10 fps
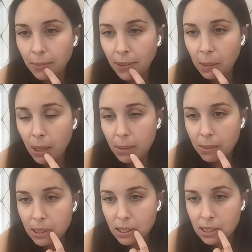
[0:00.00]
My
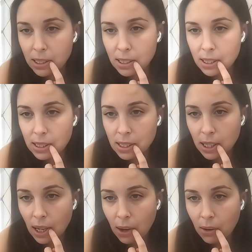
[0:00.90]
baby does consist
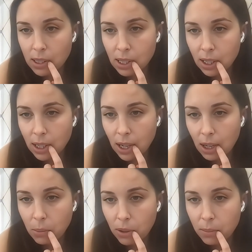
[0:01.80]
10 hours at
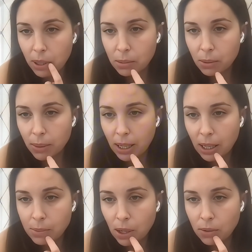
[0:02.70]
night with multiple wake
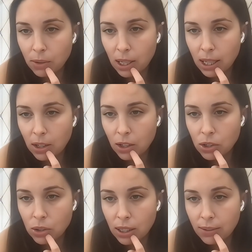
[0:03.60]
ups. How do I get her
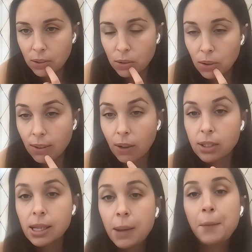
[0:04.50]
to 11 to 12 hours?